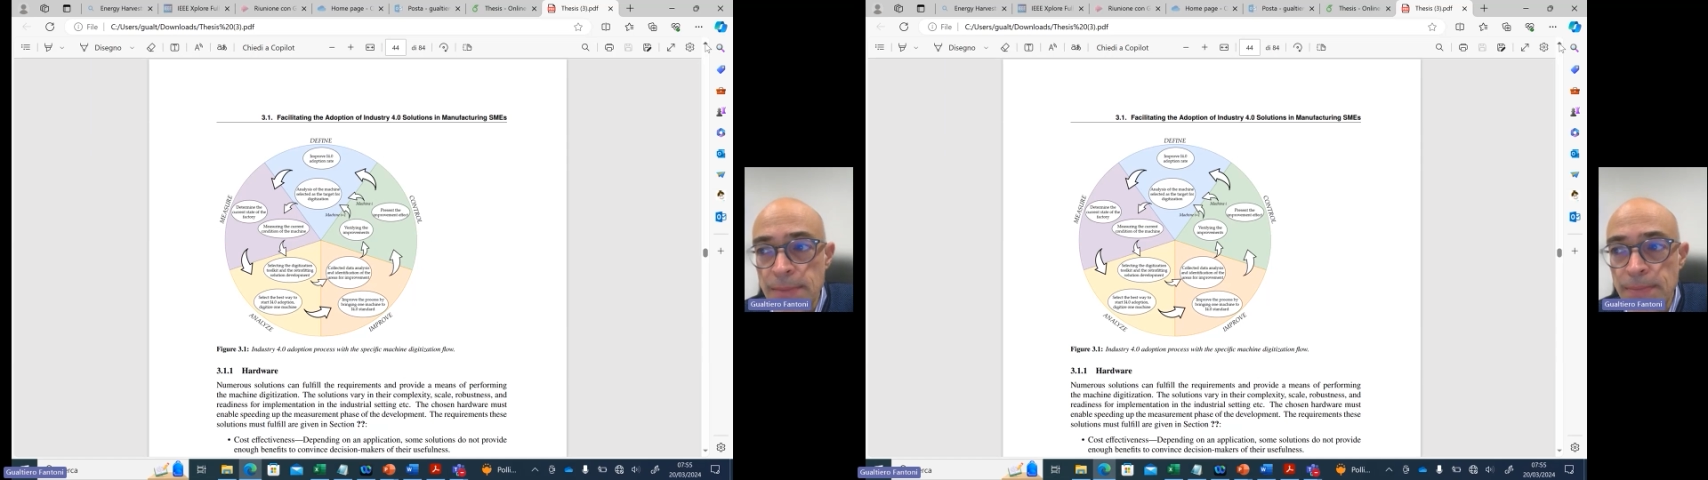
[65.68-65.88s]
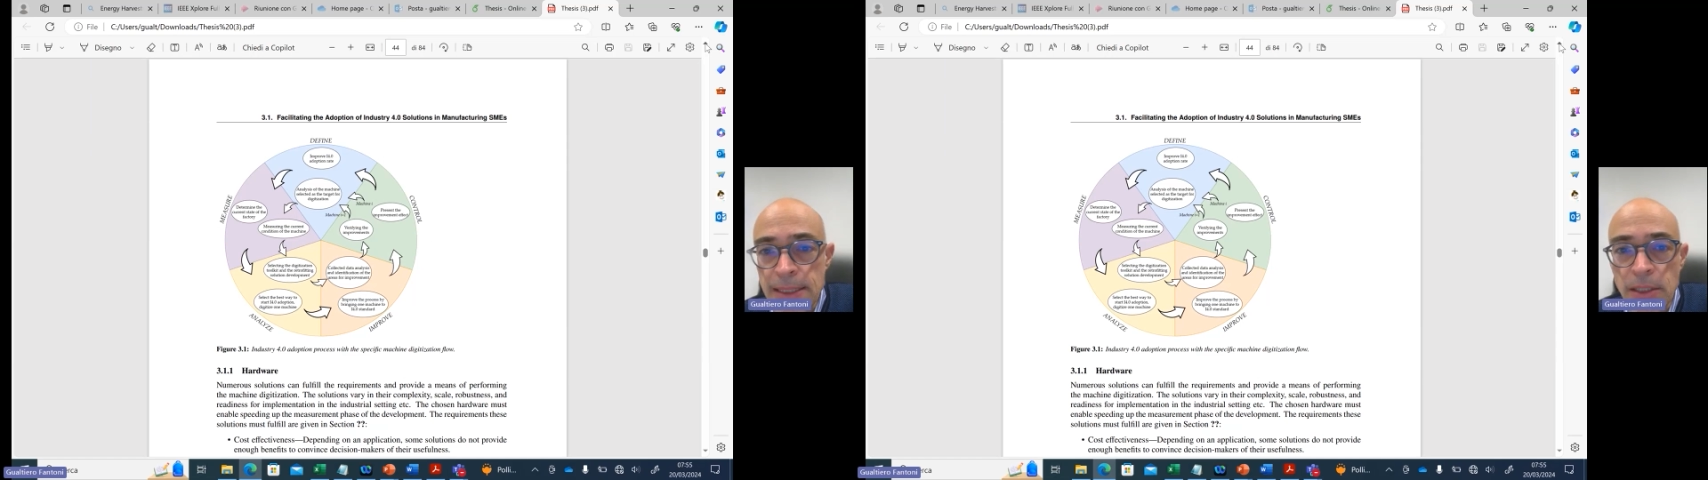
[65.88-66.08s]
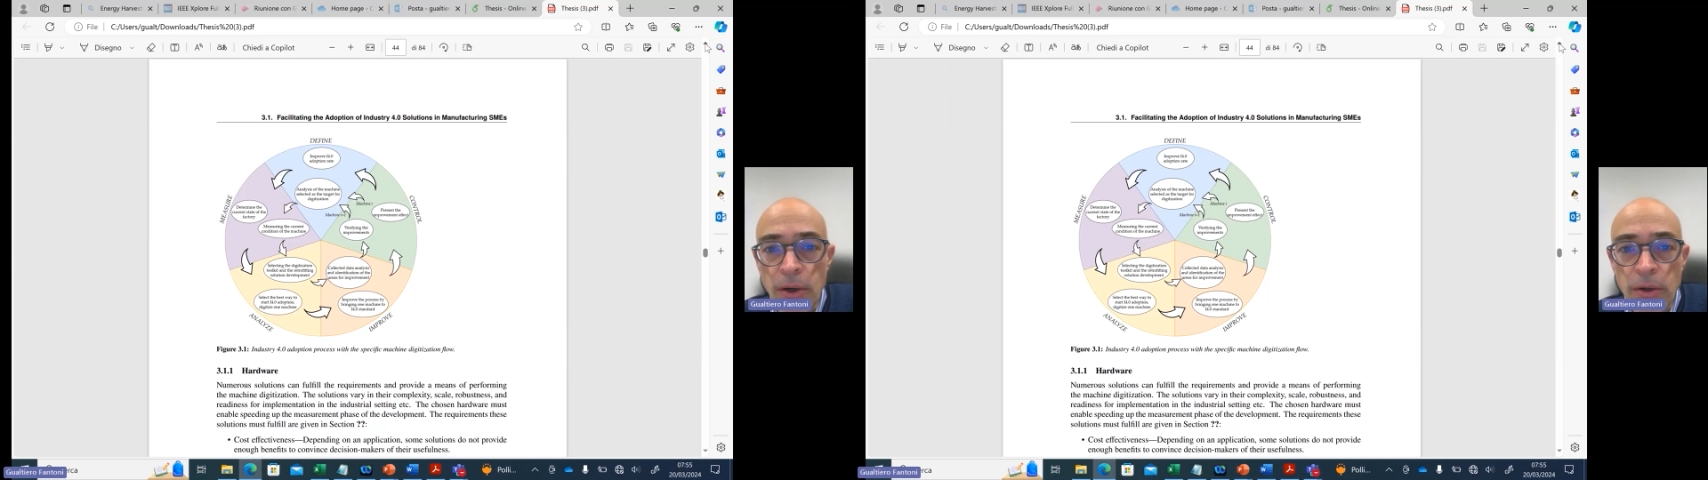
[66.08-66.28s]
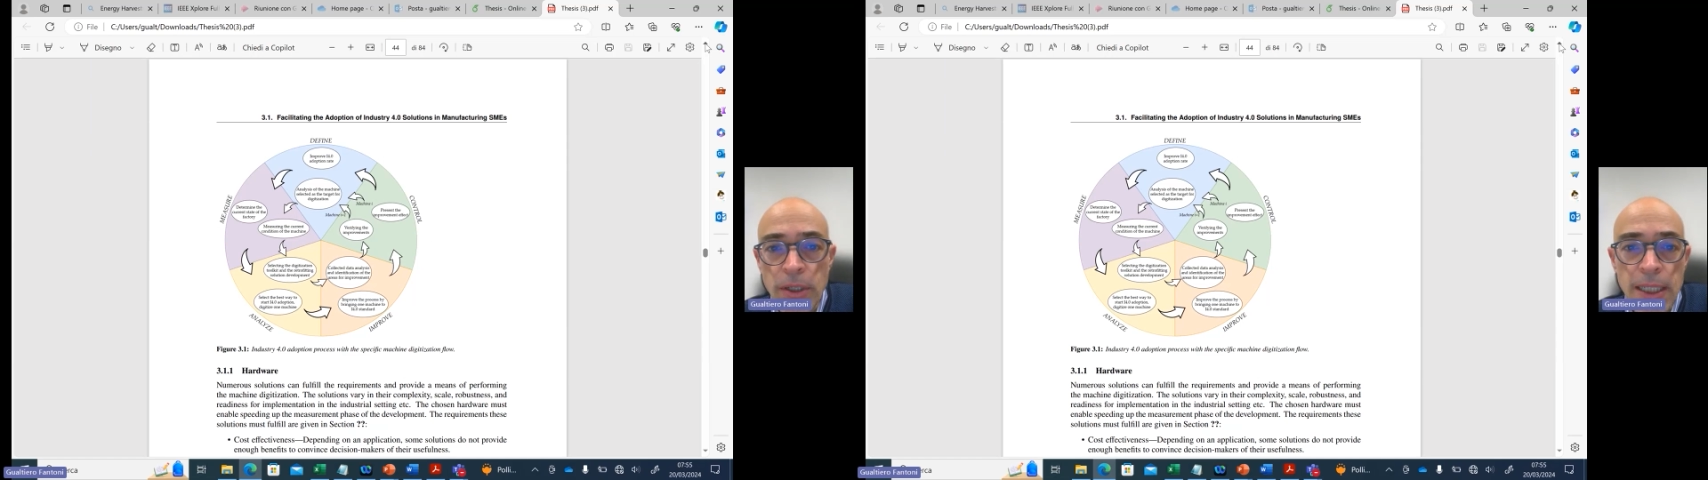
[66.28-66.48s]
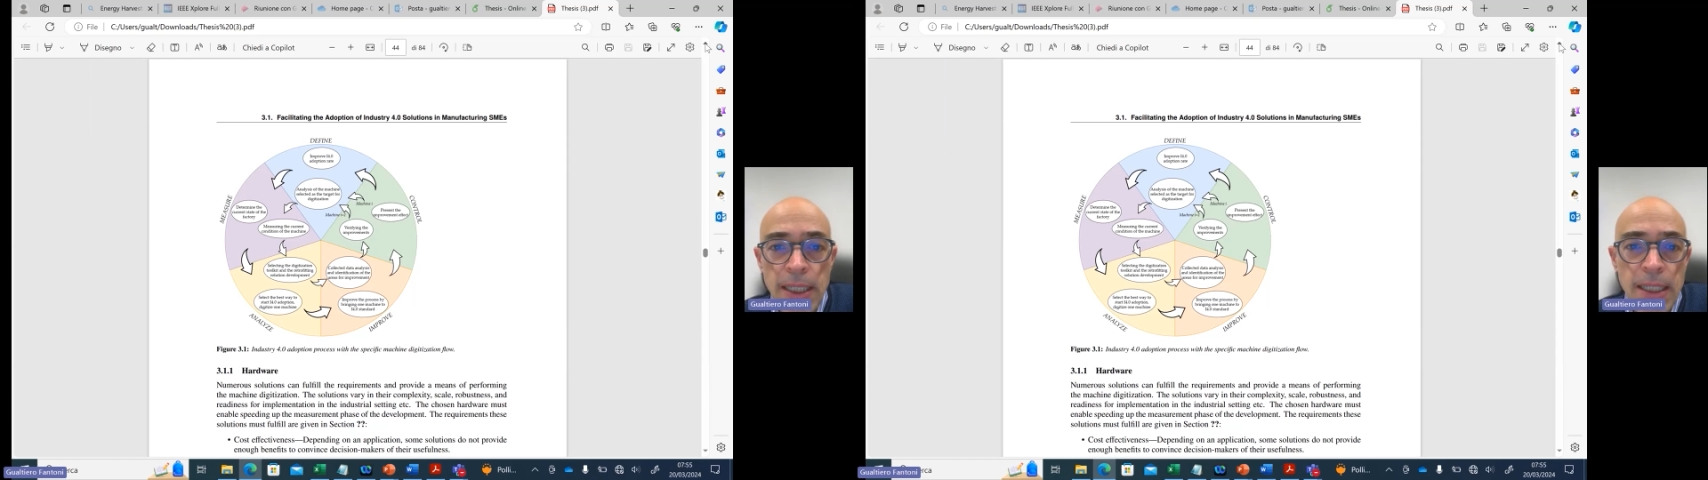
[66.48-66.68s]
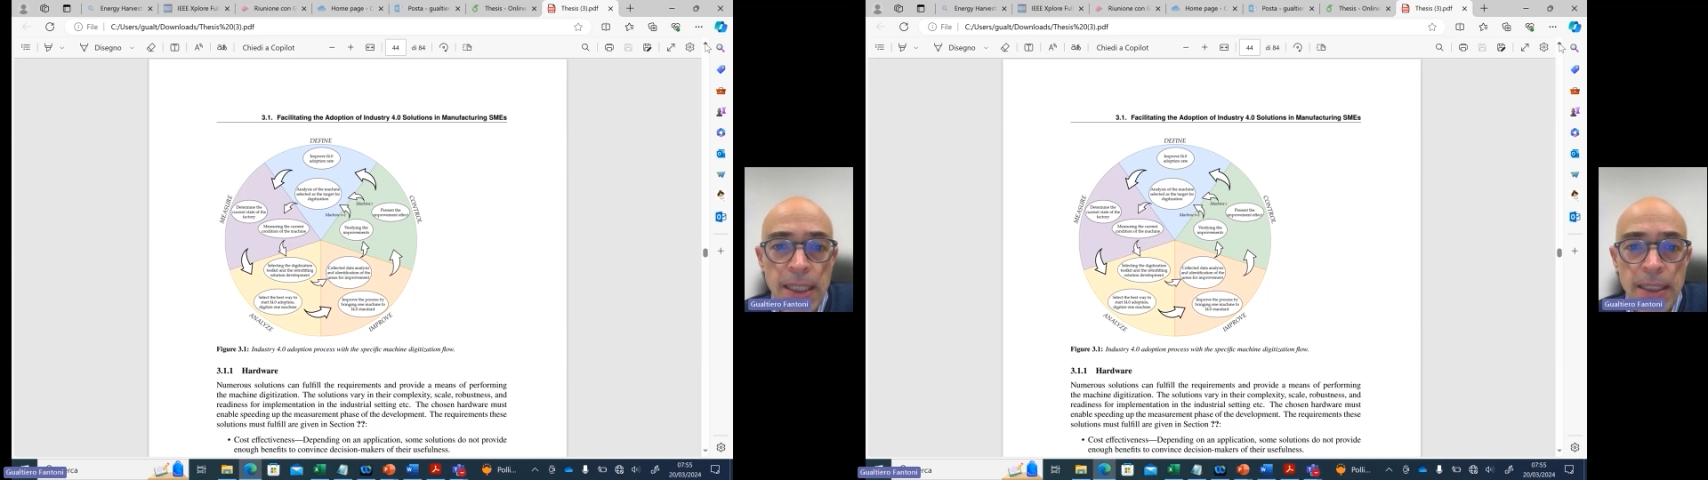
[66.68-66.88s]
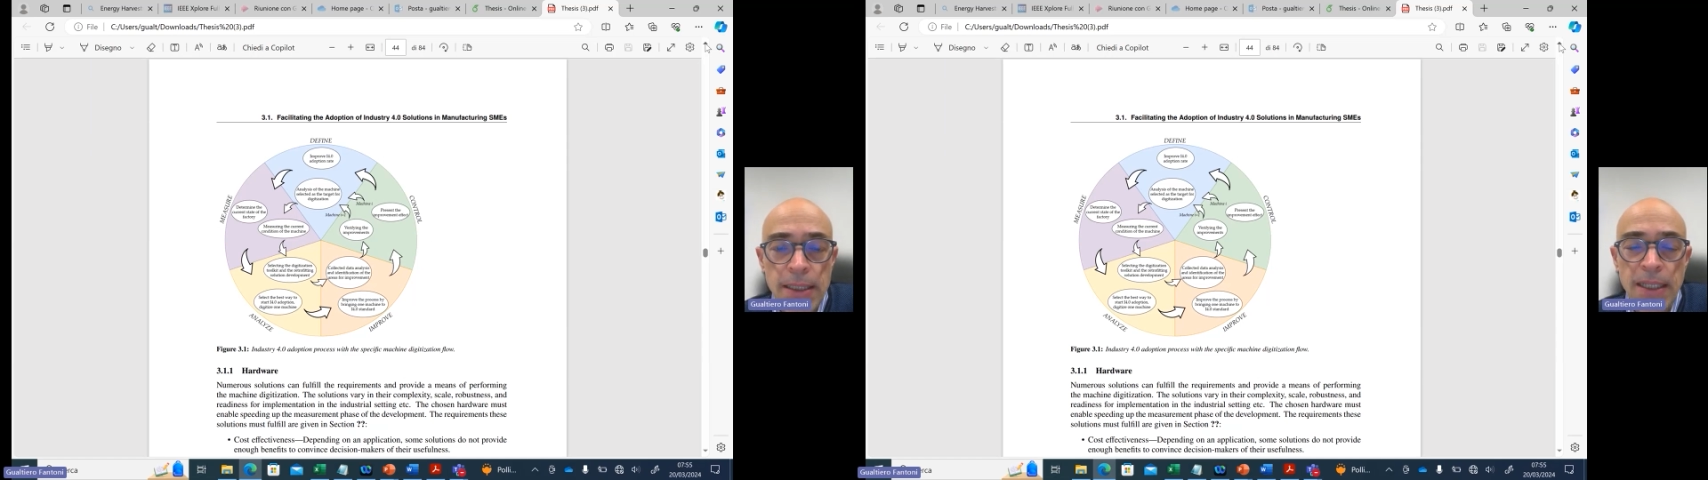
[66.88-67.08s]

is based on